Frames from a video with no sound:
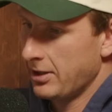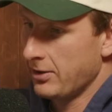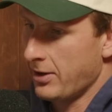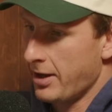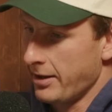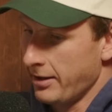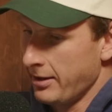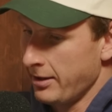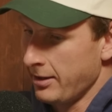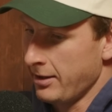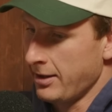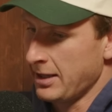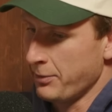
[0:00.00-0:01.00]
All right.
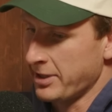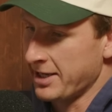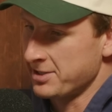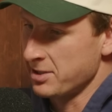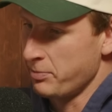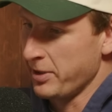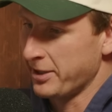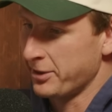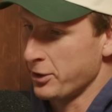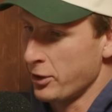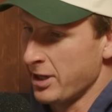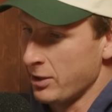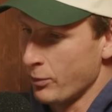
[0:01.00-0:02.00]
And then we get to pick
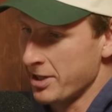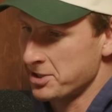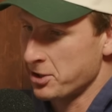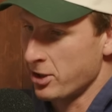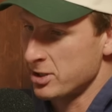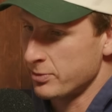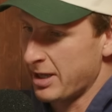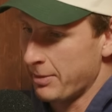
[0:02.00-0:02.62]
13, West Coast,